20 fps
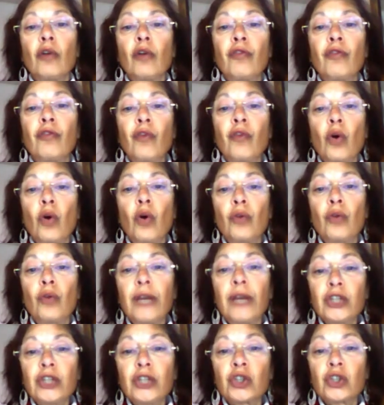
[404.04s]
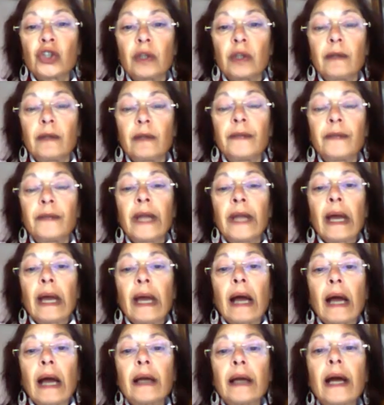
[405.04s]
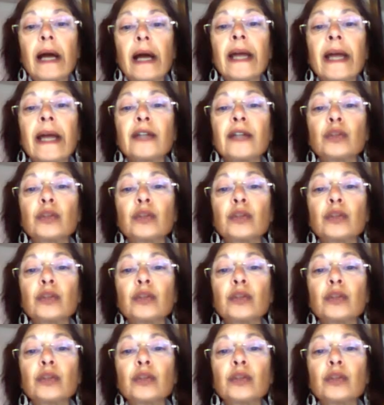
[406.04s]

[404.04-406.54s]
for Rachel, and I had